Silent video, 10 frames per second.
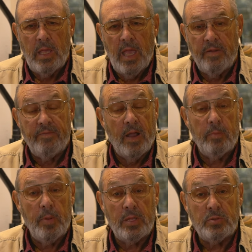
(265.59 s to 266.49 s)
had a
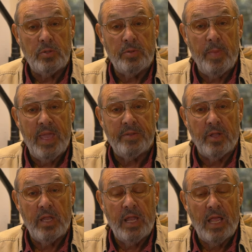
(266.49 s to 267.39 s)
fireplace with a
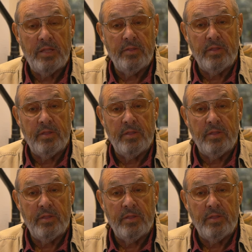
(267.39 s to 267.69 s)
mantle, and I